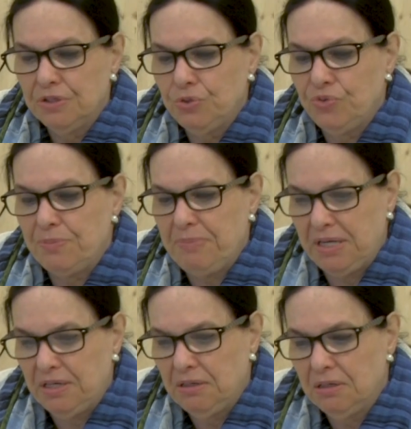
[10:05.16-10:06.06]
to the
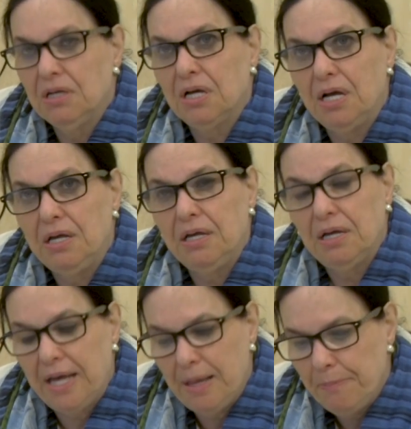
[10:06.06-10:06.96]
men
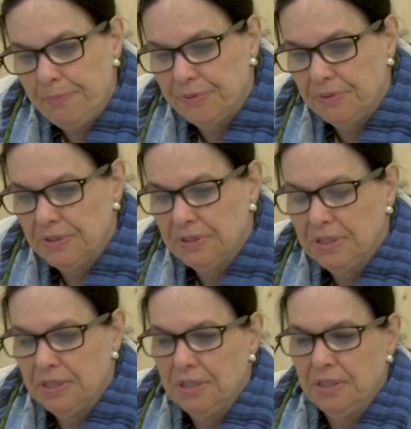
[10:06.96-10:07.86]
camp,
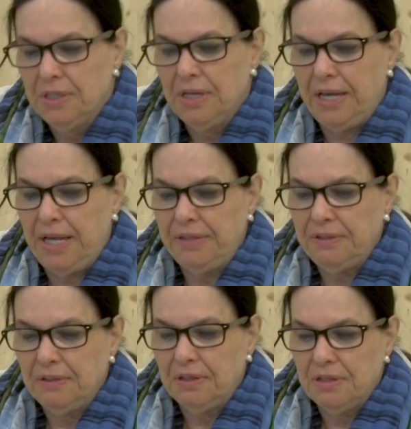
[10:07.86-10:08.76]

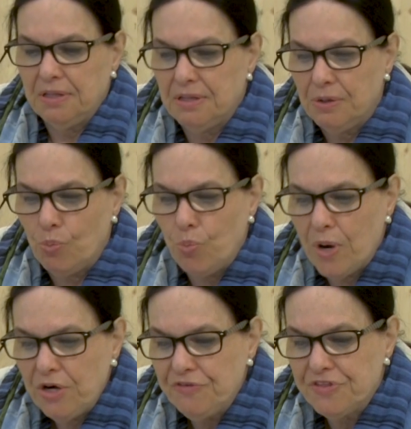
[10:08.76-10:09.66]
and
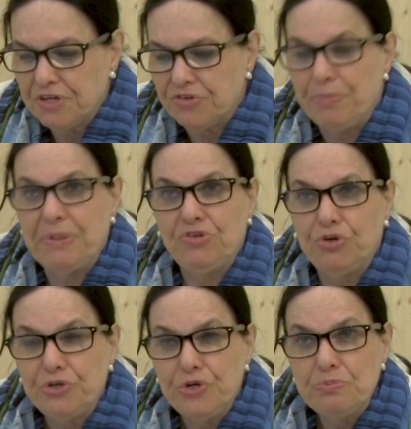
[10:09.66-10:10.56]
one of the
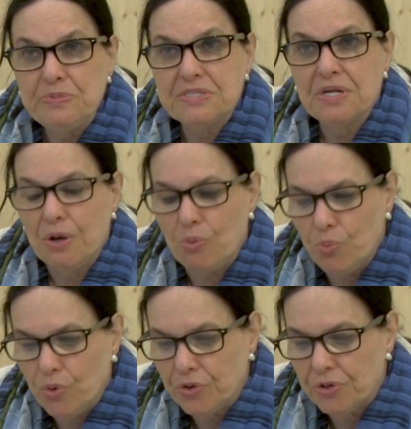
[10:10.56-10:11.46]
crematoriums
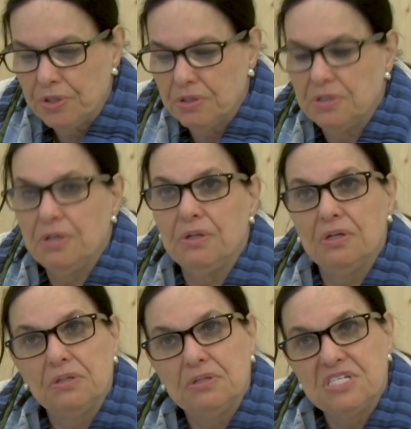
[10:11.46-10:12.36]
were
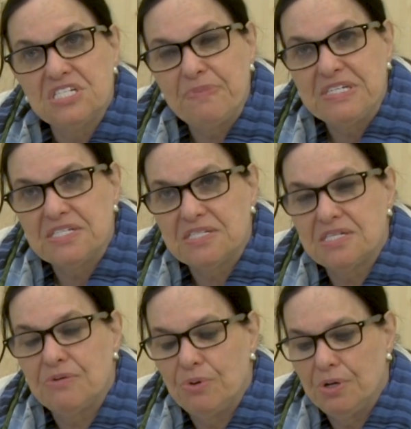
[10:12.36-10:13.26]

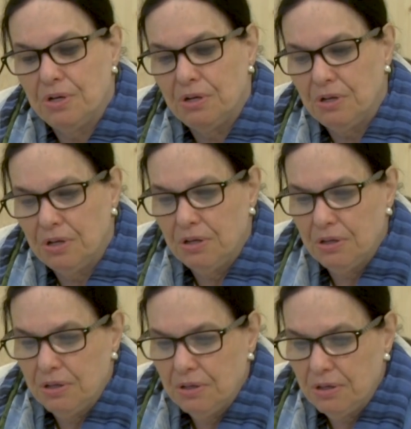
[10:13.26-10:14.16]
dismissed,
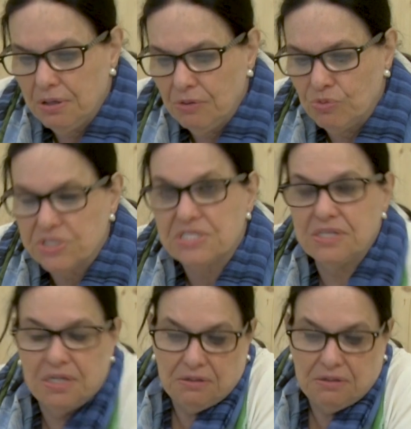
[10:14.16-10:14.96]
was